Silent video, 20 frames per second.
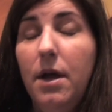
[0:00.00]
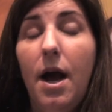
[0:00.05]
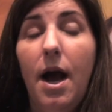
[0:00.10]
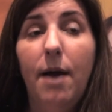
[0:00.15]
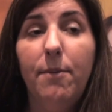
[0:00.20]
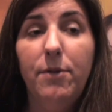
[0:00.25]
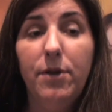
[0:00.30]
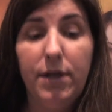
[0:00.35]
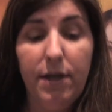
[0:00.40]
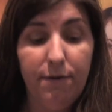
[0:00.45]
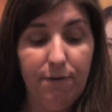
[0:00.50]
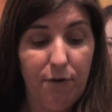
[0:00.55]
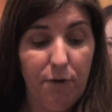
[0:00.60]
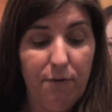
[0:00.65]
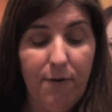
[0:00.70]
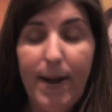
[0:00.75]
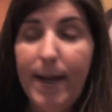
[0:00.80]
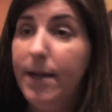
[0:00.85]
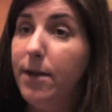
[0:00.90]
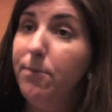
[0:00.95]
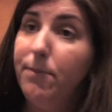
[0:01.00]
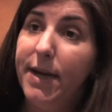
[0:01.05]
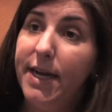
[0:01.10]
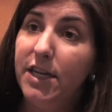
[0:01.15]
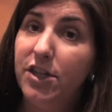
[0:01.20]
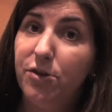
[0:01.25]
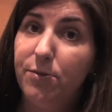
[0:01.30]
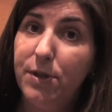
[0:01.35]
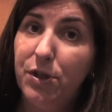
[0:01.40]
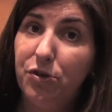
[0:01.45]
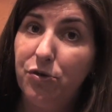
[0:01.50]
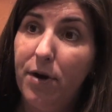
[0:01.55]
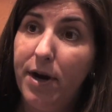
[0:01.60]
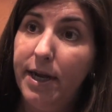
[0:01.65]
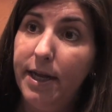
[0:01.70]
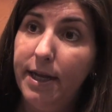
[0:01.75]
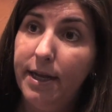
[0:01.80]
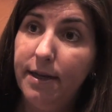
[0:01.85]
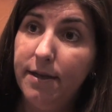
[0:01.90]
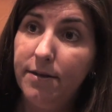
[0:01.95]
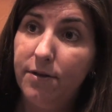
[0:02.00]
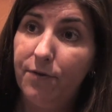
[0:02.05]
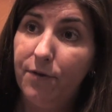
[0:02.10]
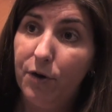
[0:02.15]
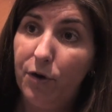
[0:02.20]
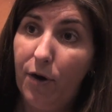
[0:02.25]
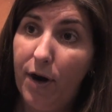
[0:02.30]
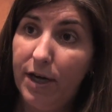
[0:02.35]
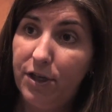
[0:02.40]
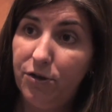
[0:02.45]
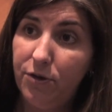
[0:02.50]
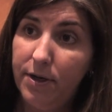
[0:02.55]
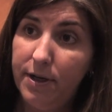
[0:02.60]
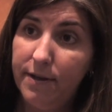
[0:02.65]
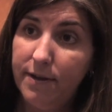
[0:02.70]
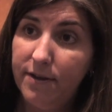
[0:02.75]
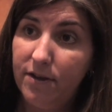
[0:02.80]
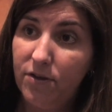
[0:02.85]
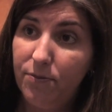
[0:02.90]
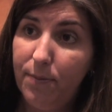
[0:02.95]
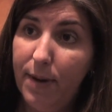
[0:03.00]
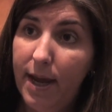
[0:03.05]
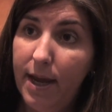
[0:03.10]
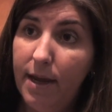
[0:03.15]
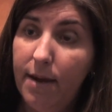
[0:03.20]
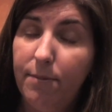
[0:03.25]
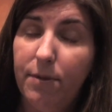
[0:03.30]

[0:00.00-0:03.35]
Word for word: I'm looking for man management trainees if you're graduating this May.